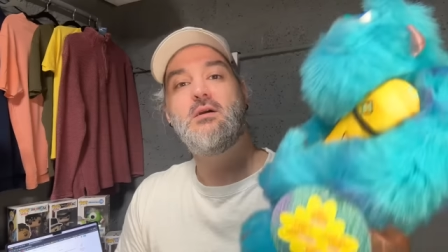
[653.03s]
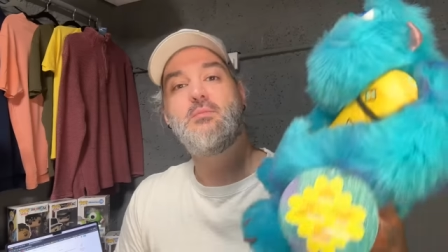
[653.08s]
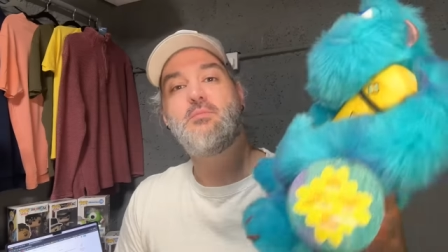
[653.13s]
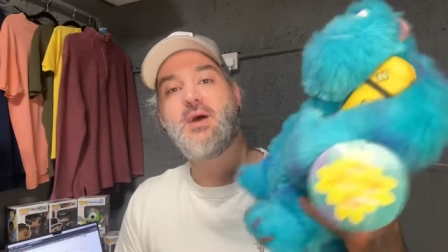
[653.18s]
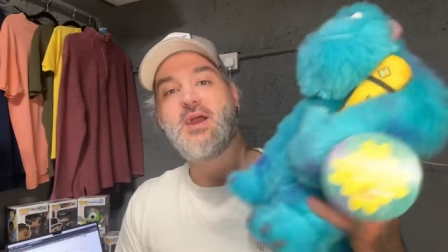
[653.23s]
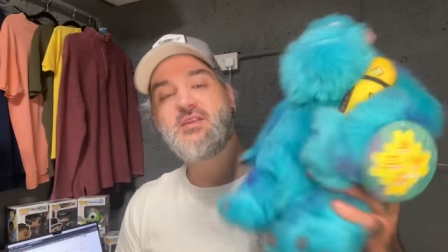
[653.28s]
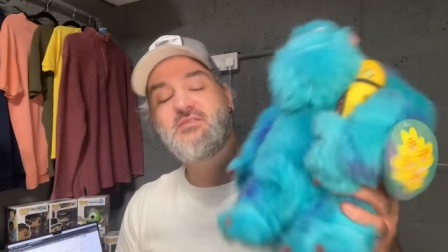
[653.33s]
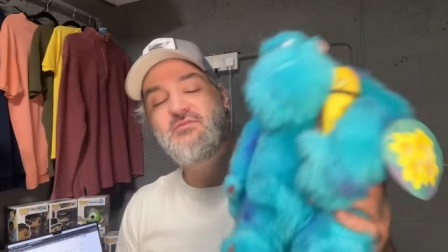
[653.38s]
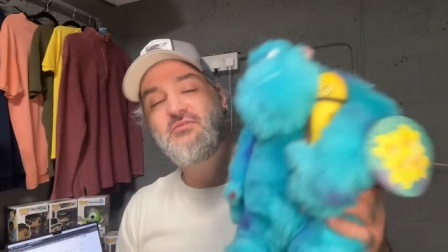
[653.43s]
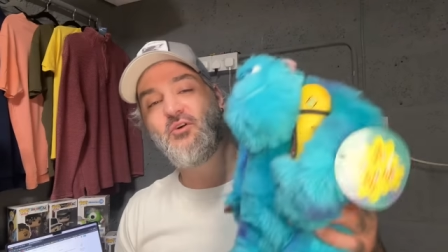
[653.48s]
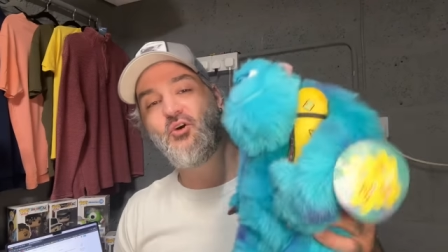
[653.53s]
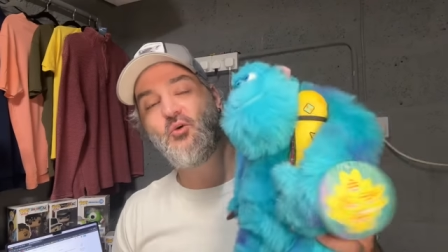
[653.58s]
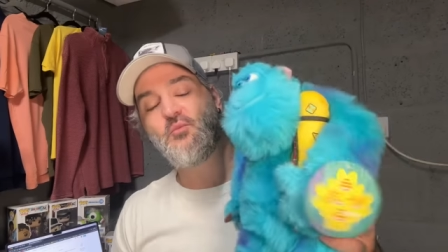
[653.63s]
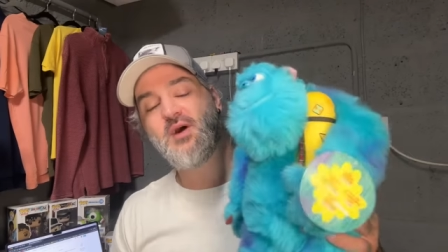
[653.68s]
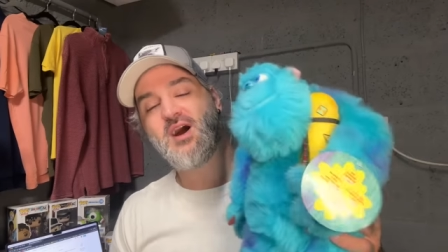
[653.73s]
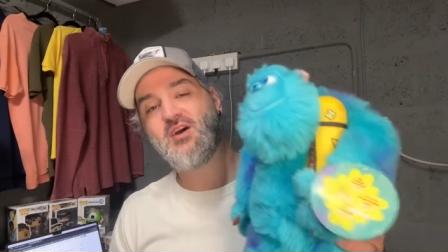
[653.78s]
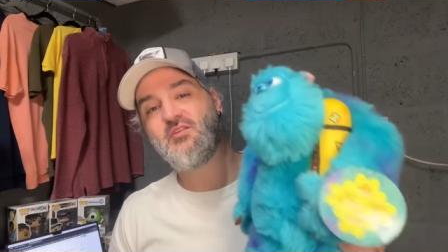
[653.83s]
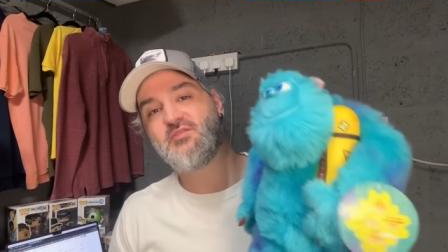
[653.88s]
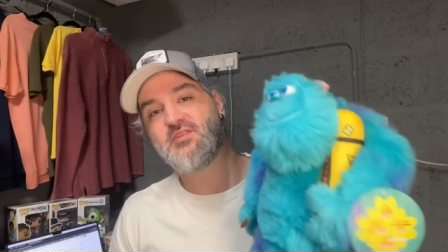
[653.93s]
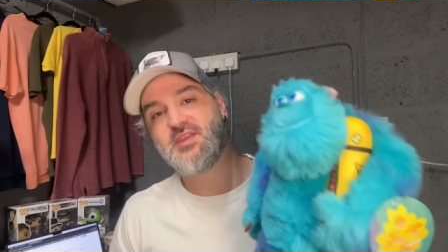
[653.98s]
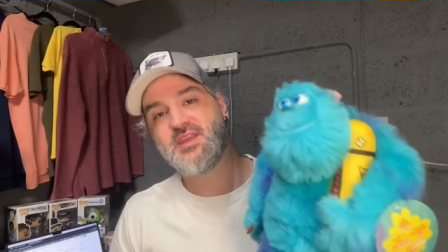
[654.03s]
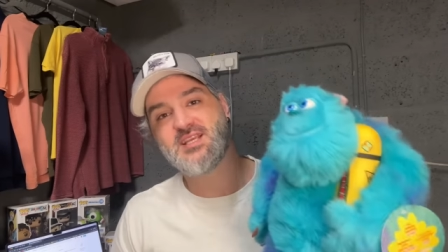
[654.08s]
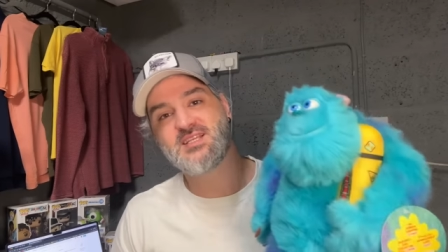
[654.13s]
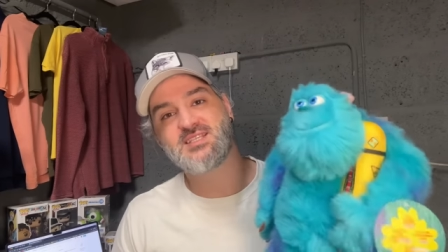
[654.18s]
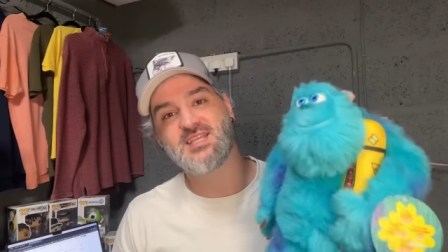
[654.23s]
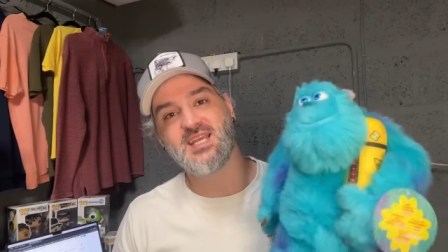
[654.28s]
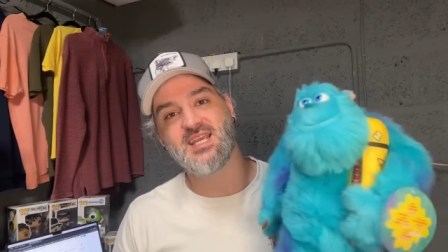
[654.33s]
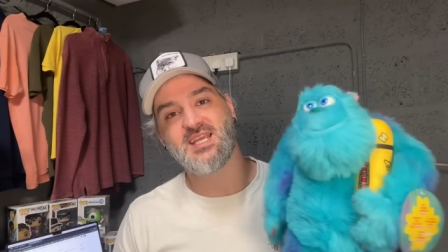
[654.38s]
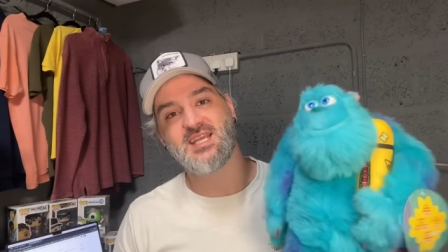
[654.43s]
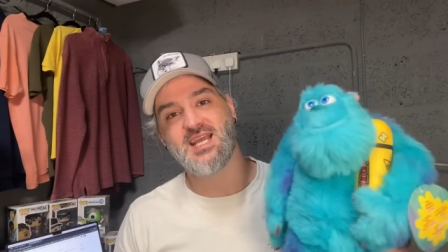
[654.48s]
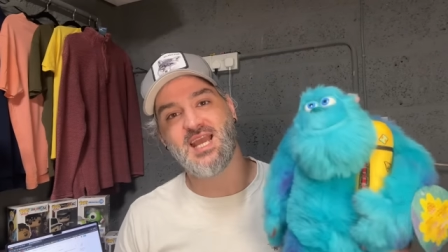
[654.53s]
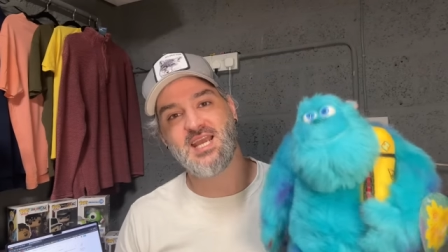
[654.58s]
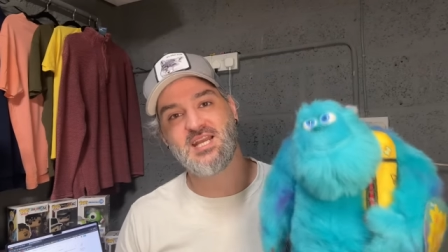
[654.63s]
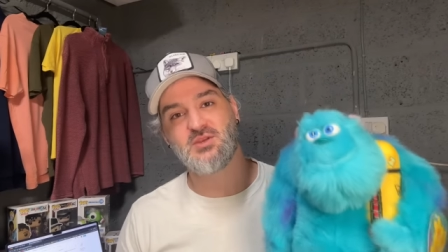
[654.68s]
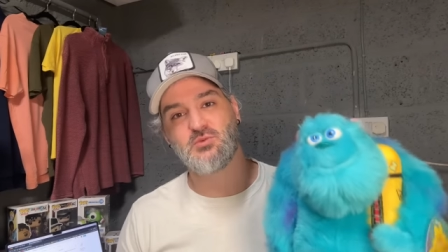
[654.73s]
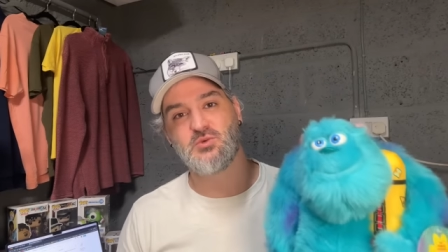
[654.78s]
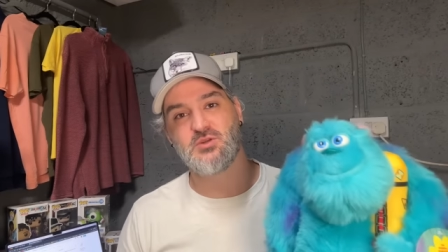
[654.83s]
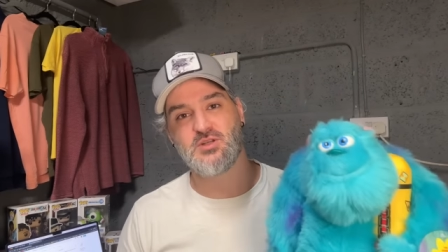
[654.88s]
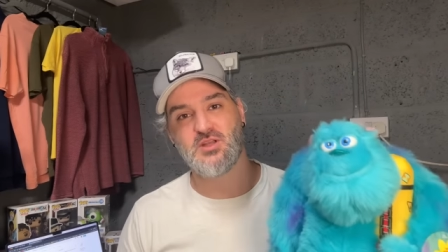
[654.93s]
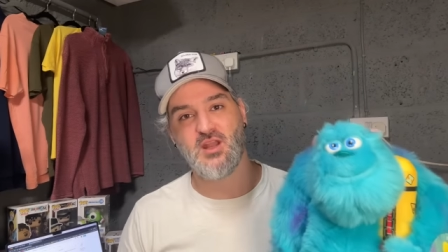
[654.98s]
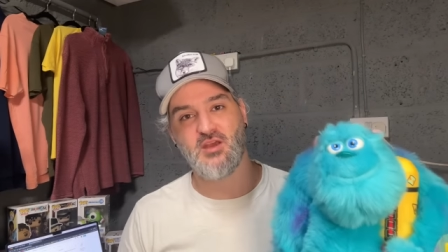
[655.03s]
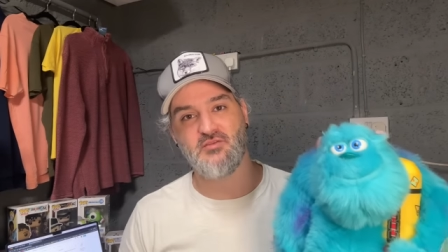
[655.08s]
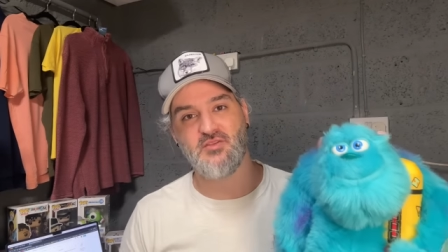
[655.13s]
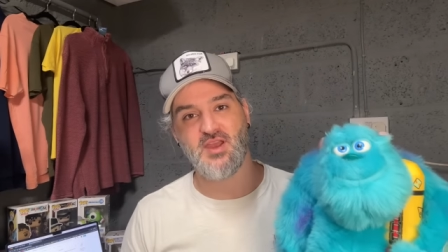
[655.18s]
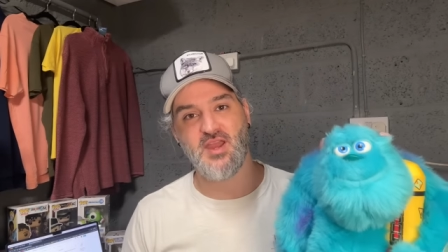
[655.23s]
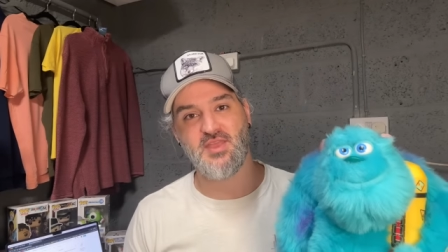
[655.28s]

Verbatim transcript: Paid £4 for this, thinking Ada would love it.